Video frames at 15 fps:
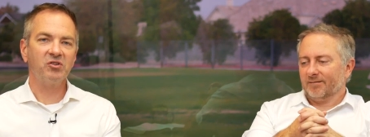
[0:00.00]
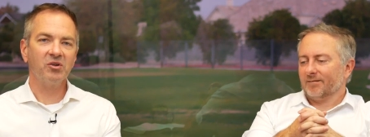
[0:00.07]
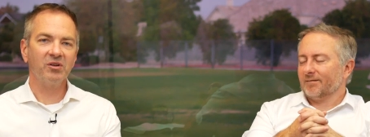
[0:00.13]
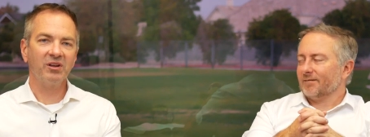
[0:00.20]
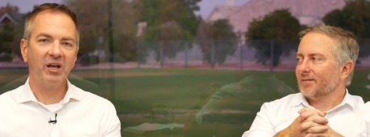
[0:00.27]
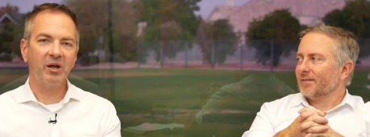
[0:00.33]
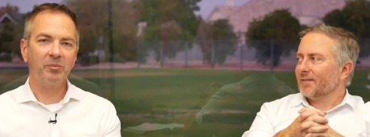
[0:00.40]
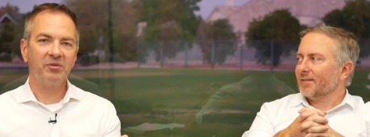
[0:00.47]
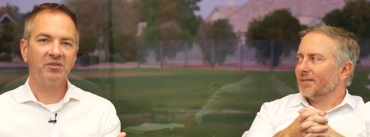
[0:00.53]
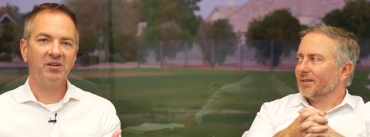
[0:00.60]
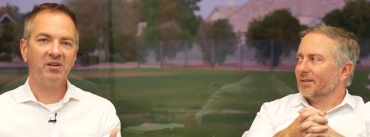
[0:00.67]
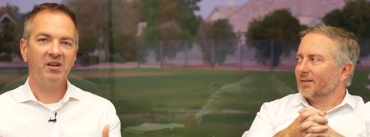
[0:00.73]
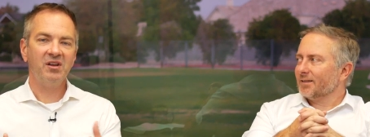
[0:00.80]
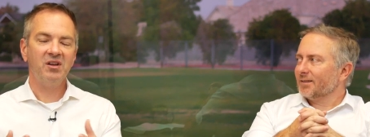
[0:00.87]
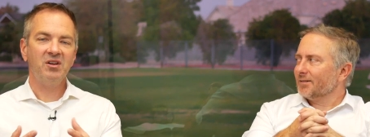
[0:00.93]
Speaker 1: your
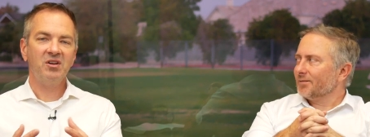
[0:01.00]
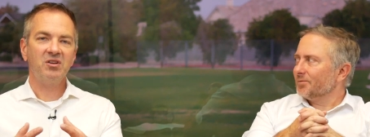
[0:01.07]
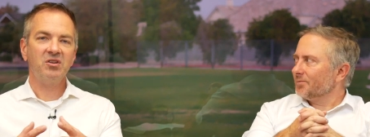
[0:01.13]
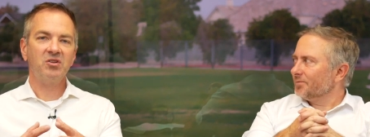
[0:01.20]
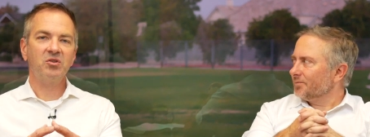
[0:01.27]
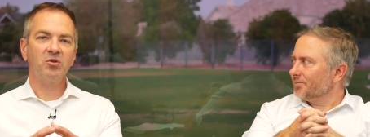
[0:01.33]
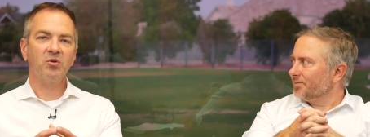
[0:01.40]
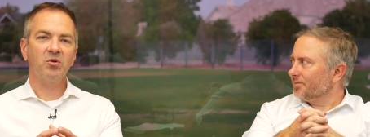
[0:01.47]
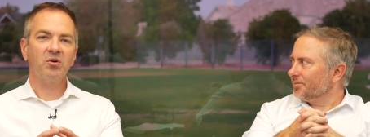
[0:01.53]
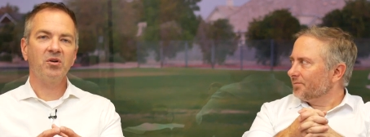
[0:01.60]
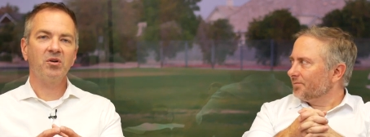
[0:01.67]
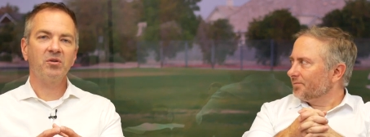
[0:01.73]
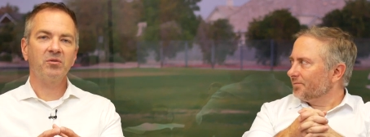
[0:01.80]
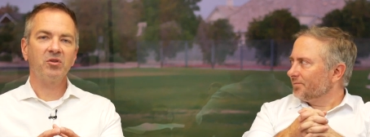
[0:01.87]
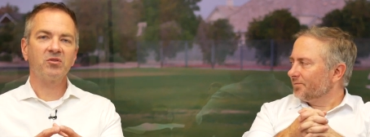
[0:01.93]
lips
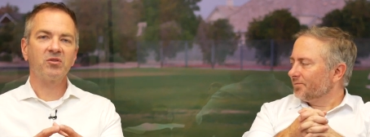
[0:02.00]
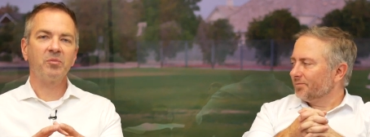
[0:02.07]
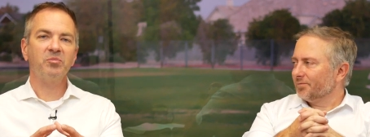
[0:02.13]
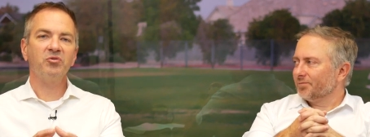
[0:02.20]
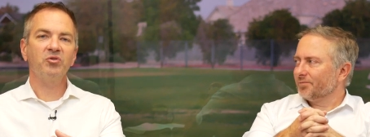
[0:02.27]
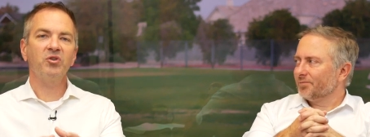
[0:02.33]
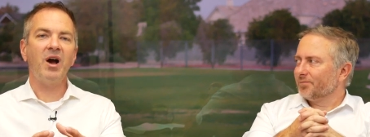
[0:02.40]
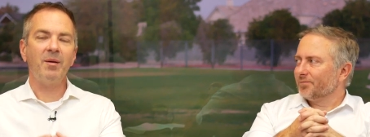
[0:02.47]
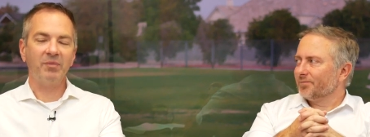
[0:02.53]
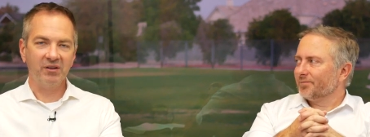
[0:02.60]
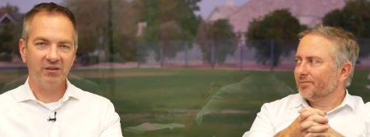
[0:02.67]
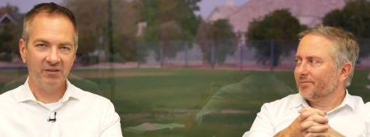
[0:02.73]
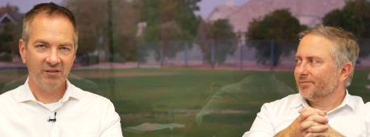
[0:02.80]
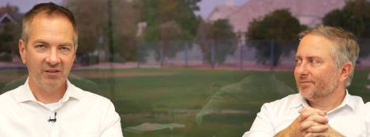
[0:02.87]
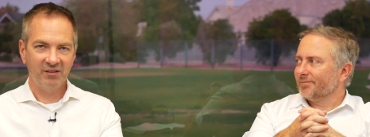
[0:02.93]
you there's a
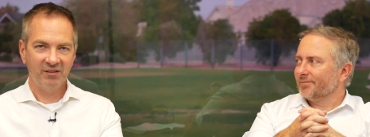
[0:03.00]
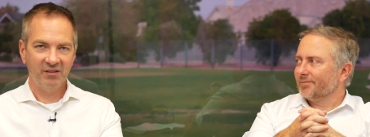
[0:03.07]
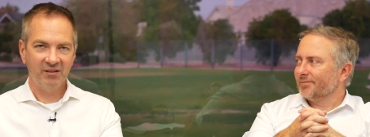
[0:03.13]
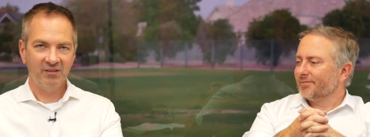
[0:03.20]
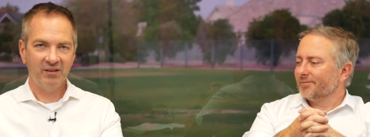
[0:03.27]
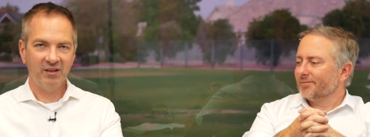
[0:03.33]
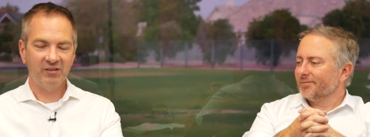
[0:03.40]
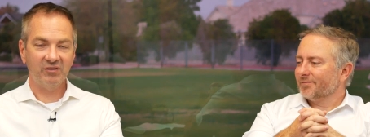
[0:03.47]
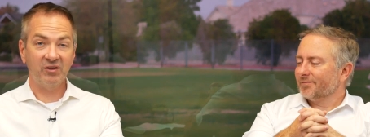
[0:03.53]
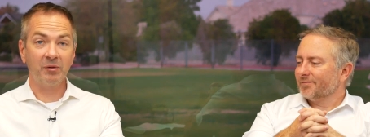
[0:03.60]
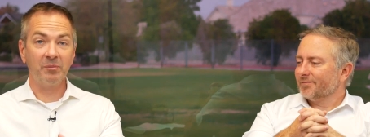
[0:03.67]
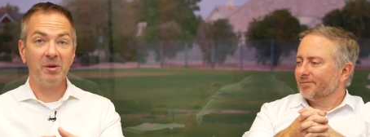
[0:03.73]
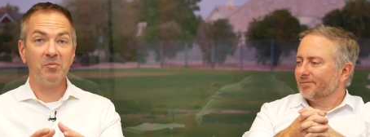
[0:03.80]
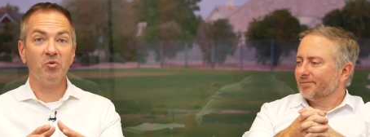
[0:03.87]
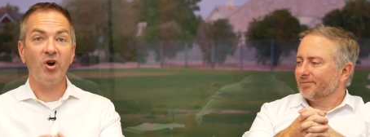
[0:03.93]
promise that's
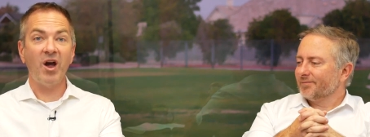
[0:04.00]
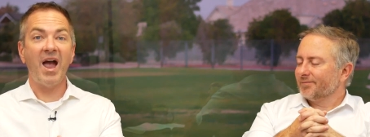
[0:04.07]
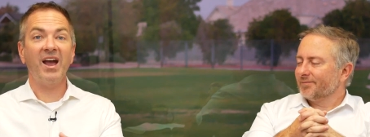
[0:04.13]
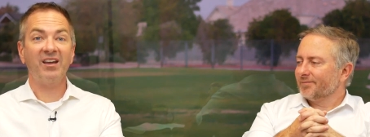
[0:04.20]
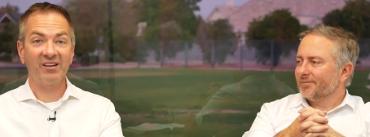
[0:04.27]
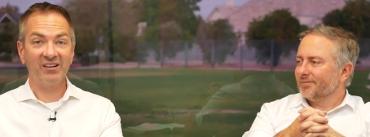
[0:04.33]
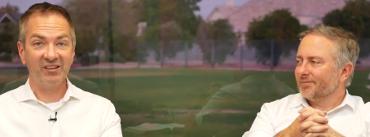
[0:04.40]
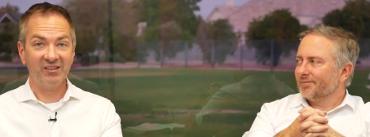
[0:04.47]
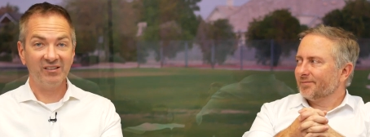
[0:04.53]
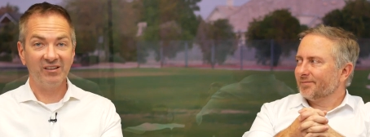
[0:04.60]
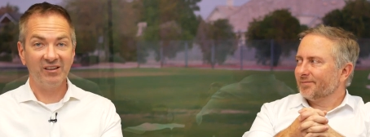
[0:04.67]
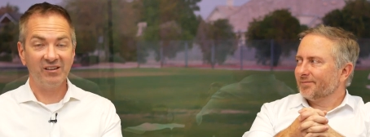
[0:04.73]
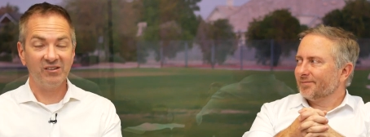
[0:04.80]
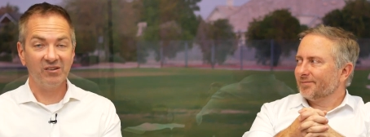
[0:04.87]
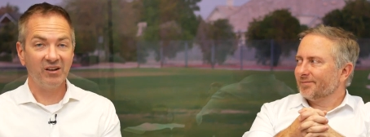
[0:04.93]
going to be
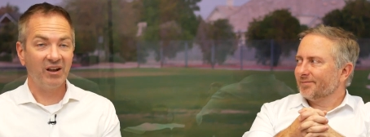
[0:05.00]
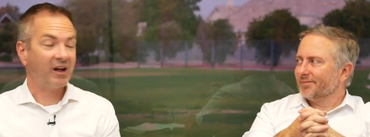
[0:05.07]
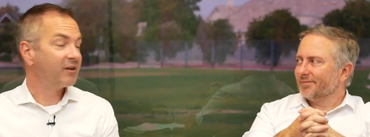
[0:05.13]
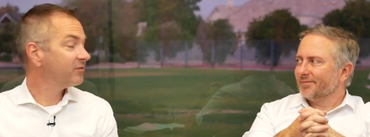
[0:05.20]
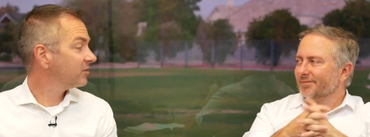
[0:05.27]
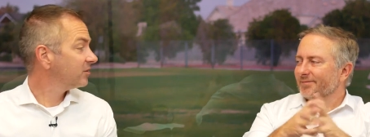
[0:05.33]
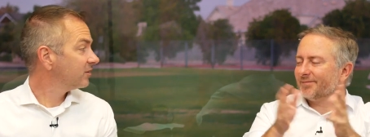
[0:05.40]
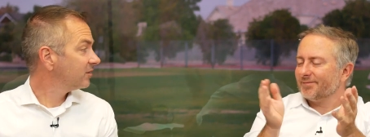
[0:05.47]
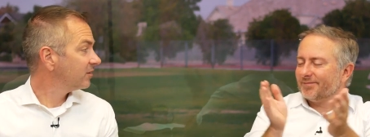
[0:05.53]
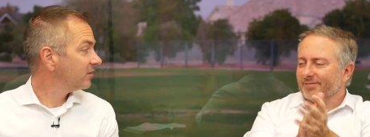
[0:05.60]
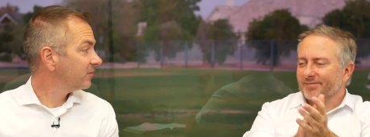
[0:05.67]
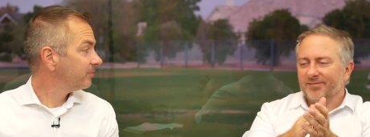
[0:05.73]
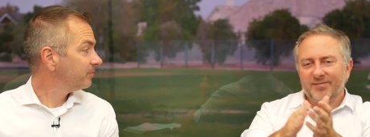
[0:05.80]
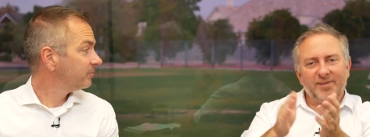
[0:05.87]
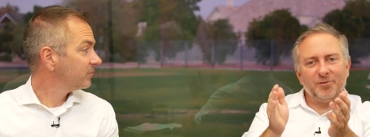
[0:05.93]
miraculous in your life.
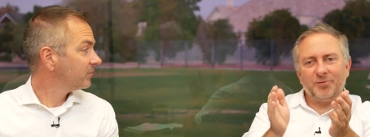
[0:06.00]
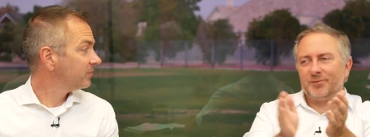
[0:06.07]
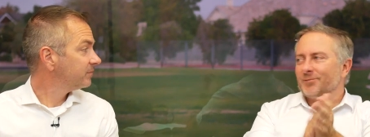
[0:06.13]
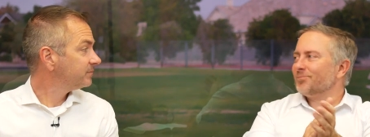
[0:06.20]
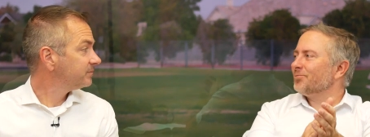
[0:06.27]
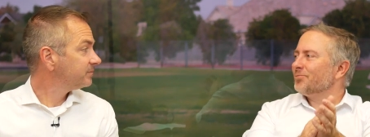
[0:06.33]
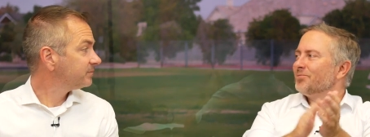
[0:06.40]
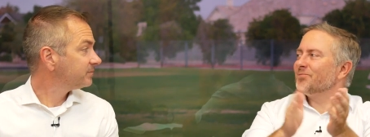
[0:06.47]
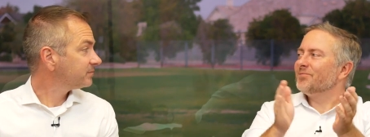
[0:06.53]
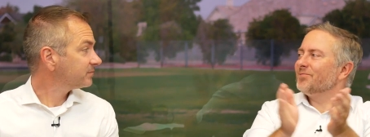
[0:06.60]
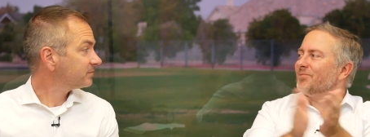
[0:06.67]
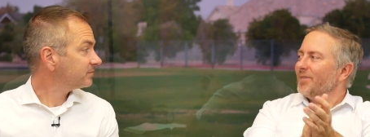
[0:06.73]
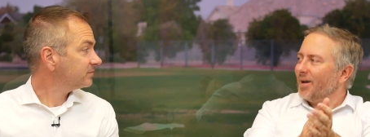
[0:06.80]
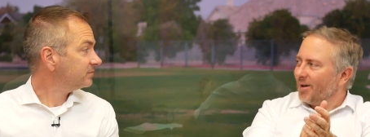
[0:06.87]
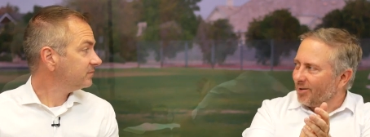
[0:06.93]
Speaker 2: That was
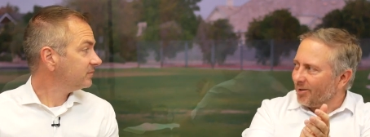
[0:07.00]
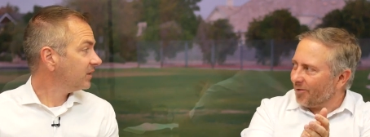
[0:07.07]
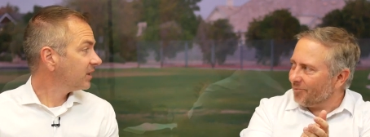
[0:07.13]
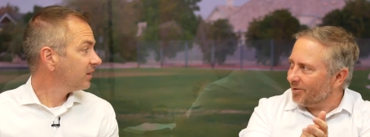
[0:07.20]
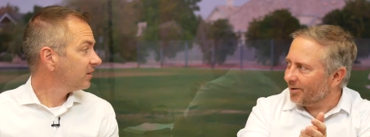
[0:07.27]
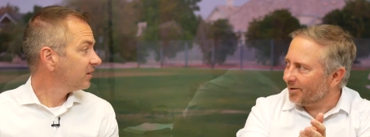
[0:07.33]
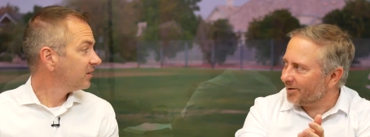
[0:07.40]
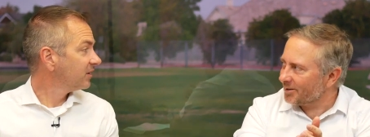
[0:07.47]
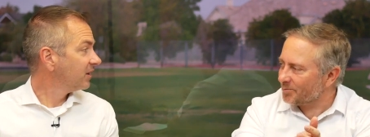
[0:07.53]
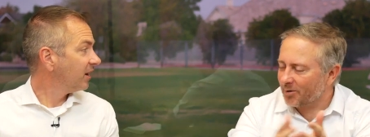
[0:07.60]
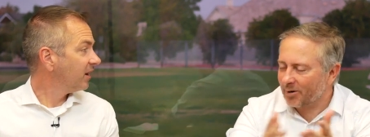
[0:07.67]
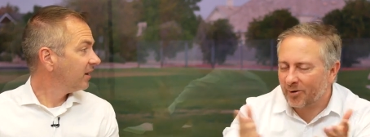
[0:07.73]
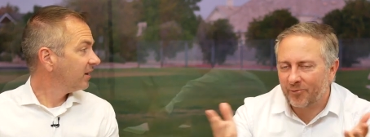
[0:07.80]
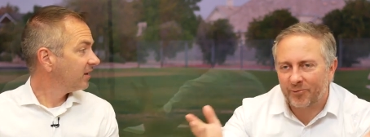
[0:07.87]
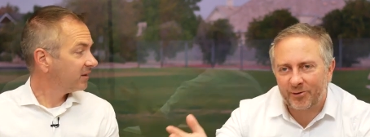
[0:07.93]
Loved it. Let's
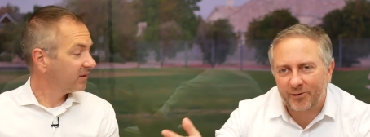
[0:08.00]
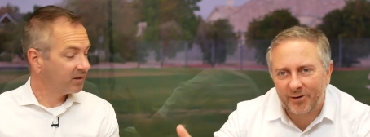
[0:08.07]
yeah. pray over the